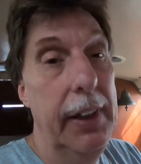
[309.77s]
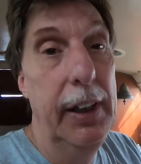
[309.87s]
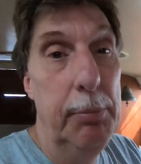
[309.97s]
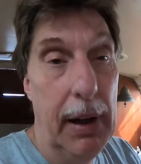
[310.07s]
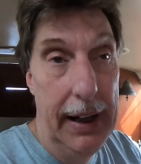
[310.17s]

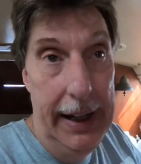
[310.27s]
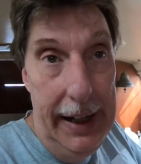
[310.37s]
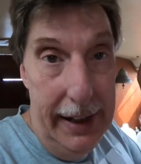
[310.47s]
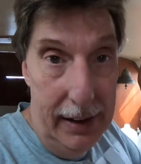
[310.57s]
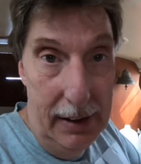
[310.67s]
In my
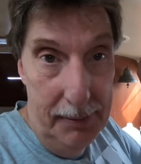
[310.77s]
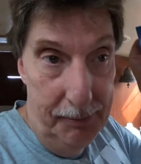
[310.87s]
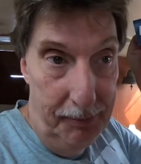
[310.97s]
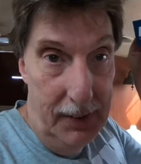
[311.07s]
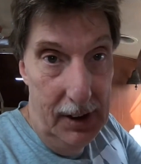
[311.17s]
hand
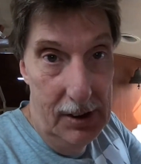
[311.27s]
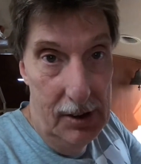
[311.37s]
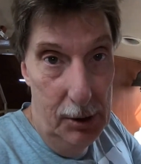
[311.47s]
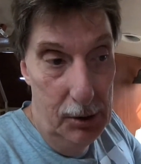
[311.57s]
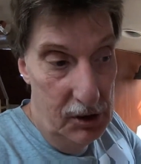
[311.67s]
is a
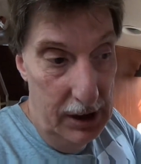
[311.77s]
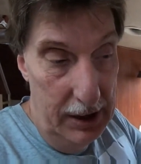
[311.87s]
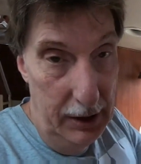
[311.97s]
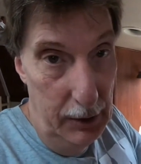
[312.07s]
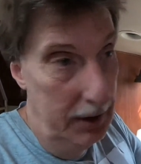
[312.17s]
new
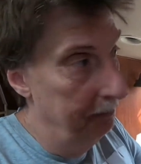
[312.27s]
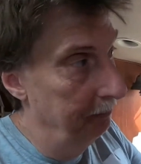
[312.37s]
sending unit